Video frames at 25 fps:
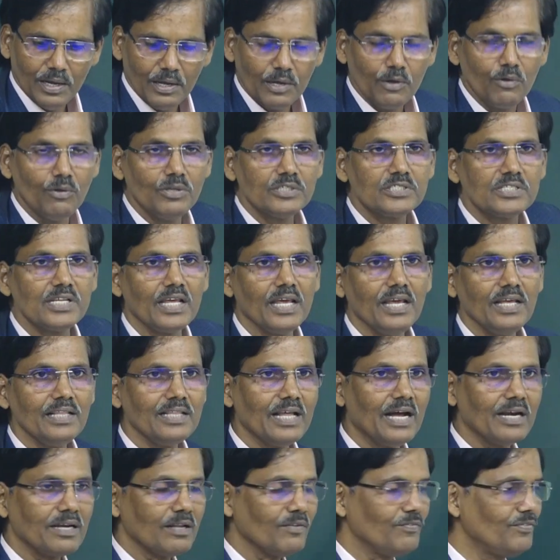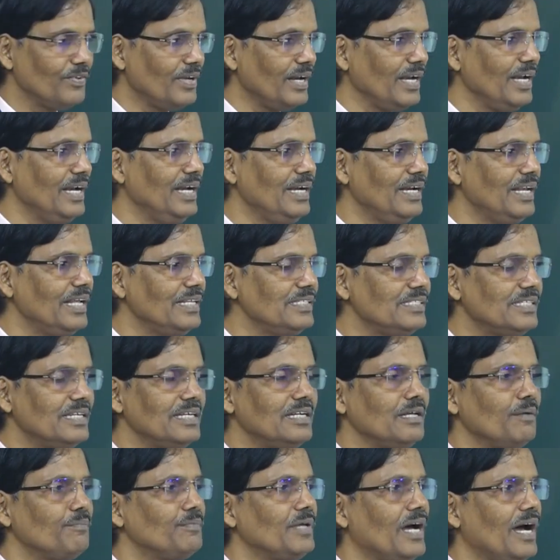You will see that the
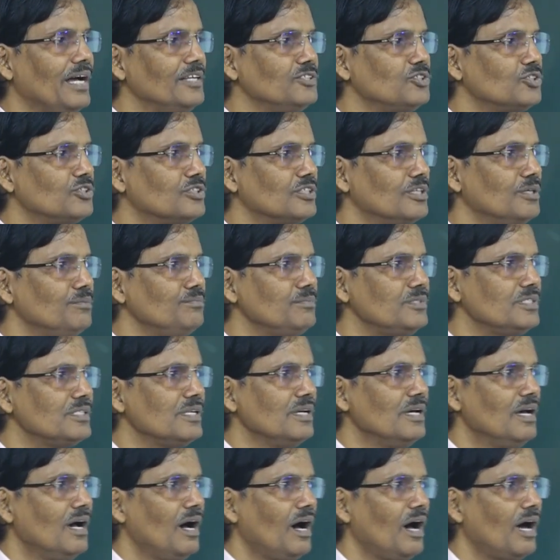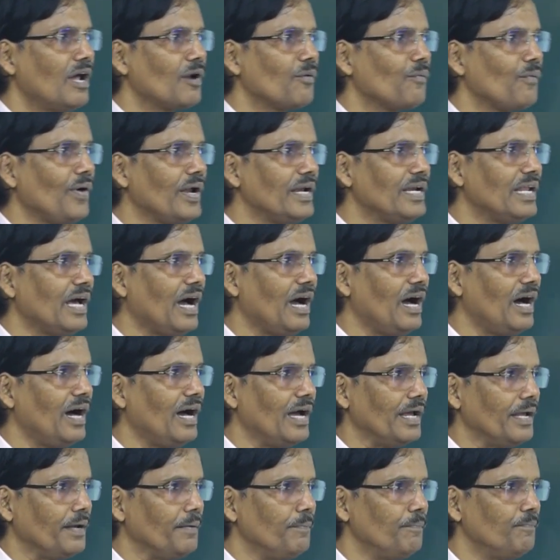intensity of the isotherms are quite
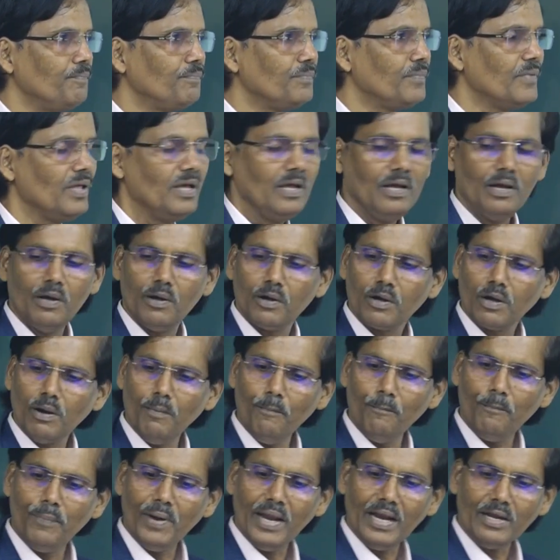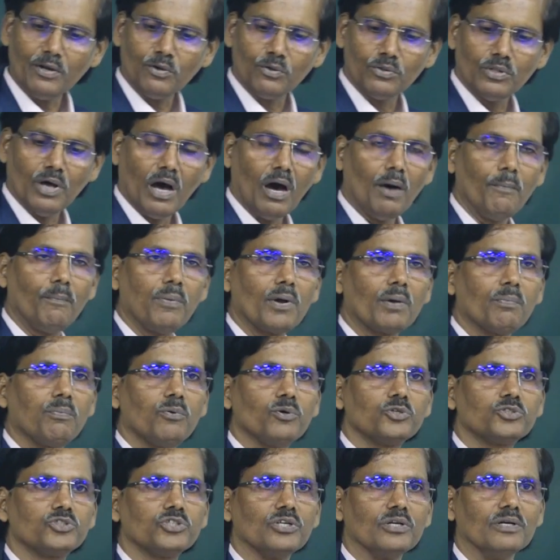high compared to the upper
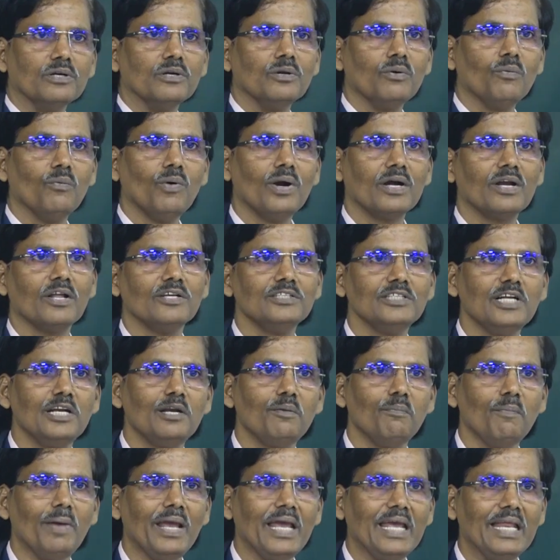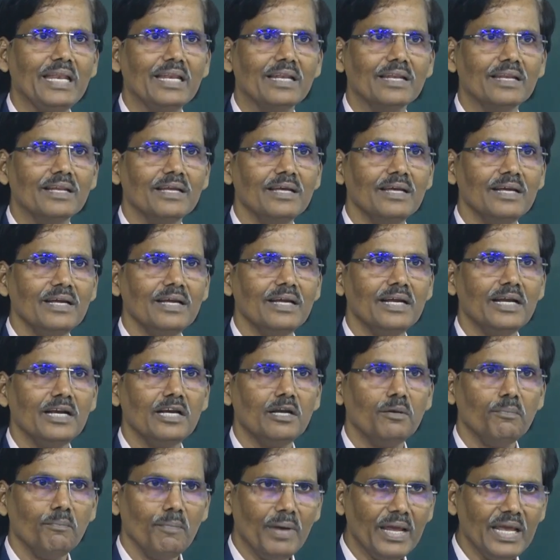portion. What does it mean?
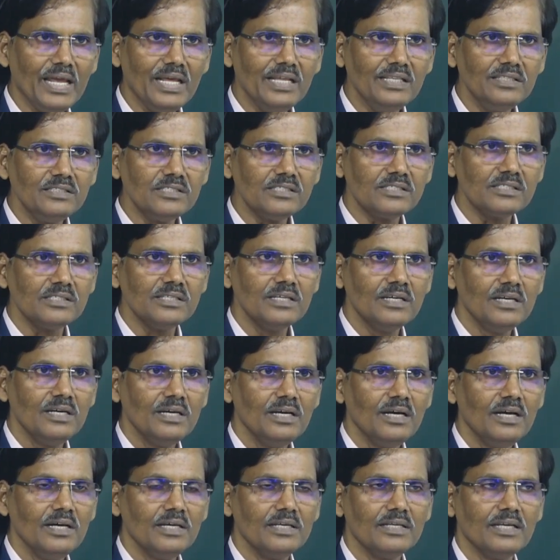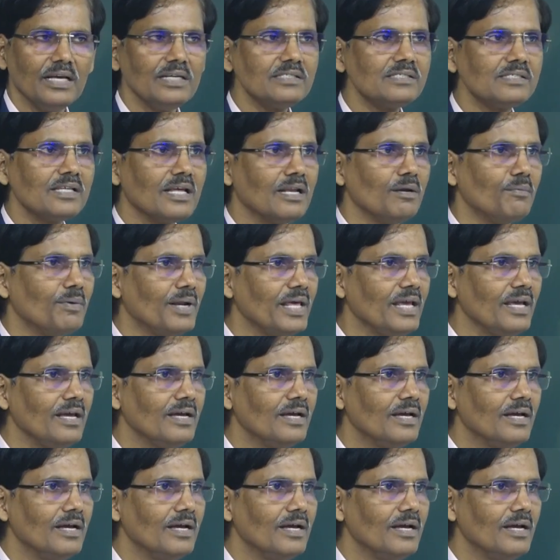It means, yes, anybody?